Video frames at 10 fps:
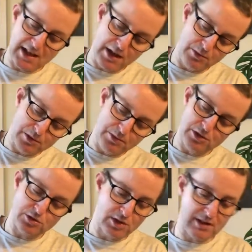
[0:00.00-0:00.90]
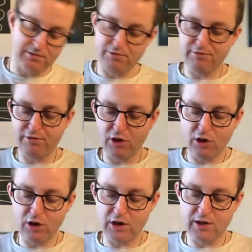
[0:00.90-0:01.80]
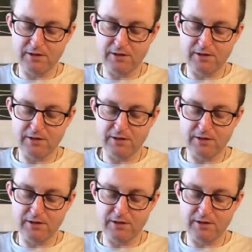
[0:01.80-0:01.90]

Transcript: I will be doing four